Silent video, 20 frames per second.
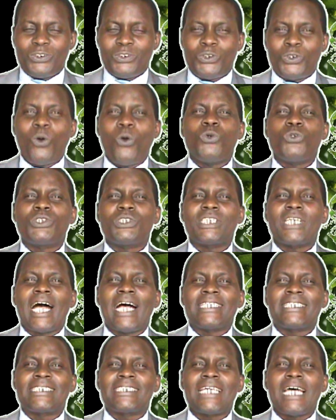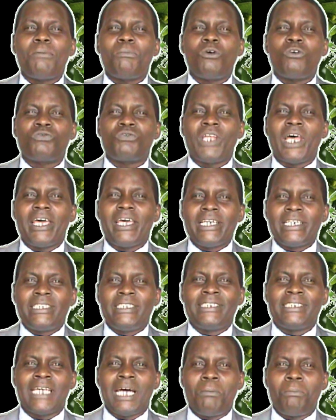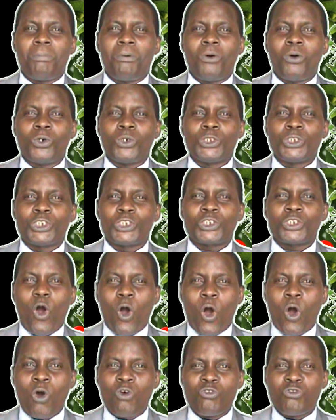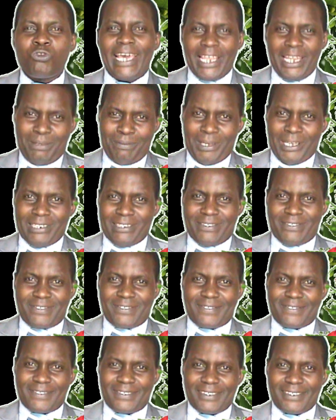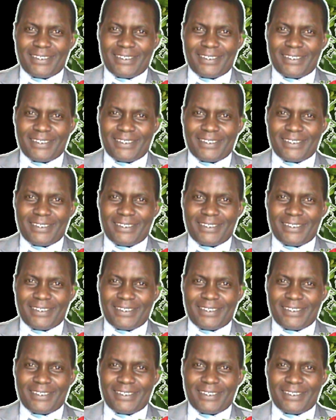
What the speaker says: Those are some of the examples of elements.